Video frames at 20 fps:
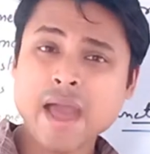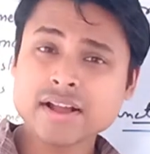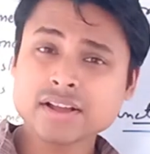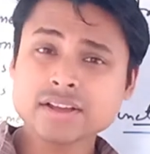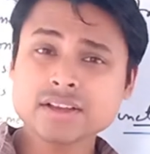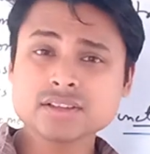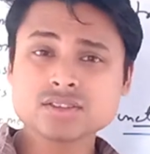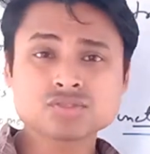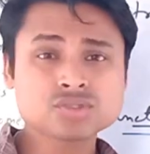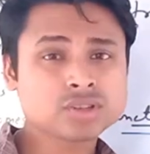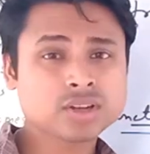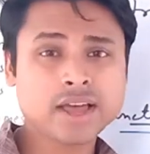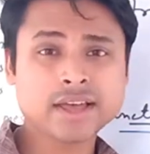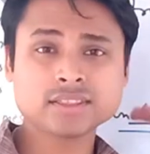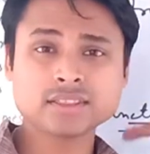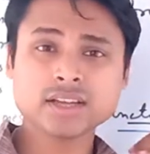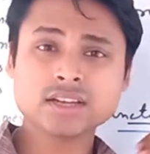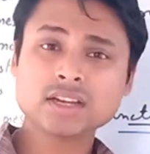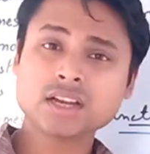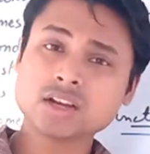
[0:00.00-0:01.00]
packaged
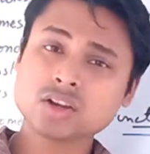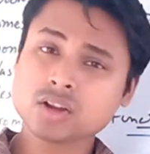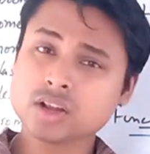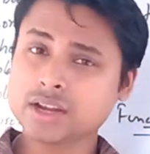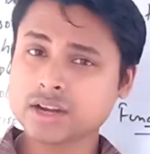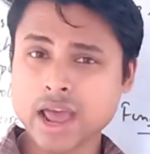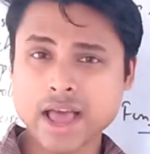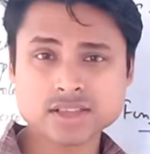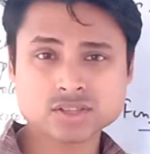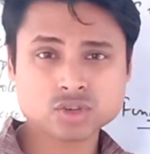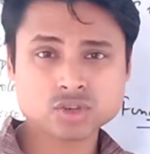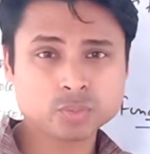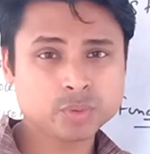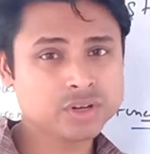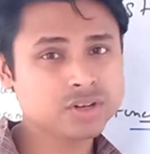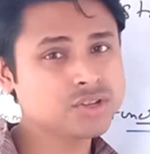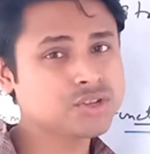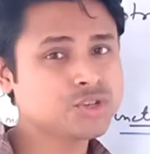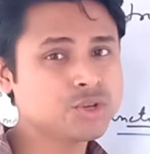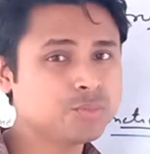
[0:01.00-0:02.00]
and then it has to be
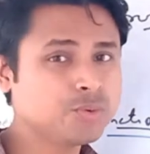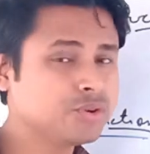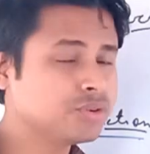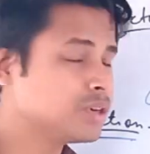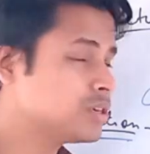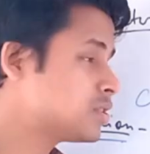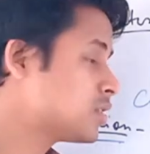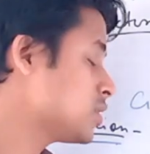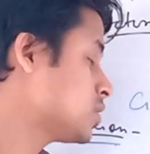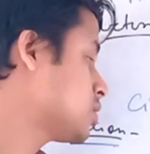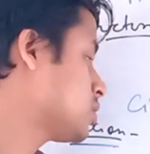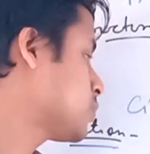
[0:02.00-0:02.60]
distributed,